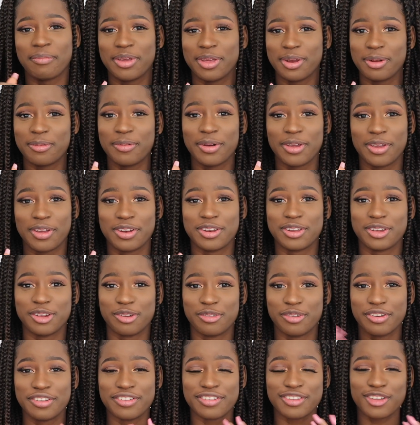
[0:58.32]
you know when your
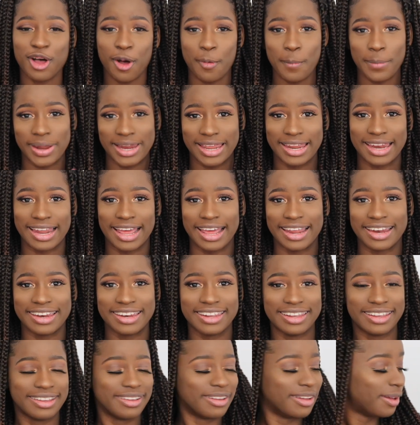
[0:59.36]
degree is coming in
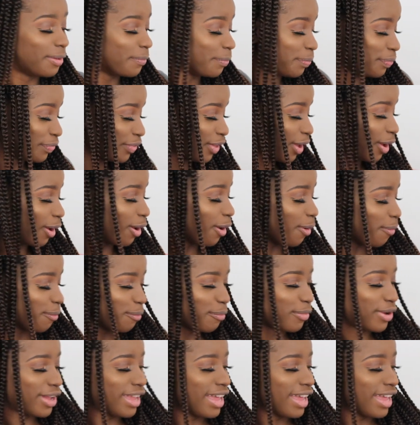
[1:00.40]
handy. Um,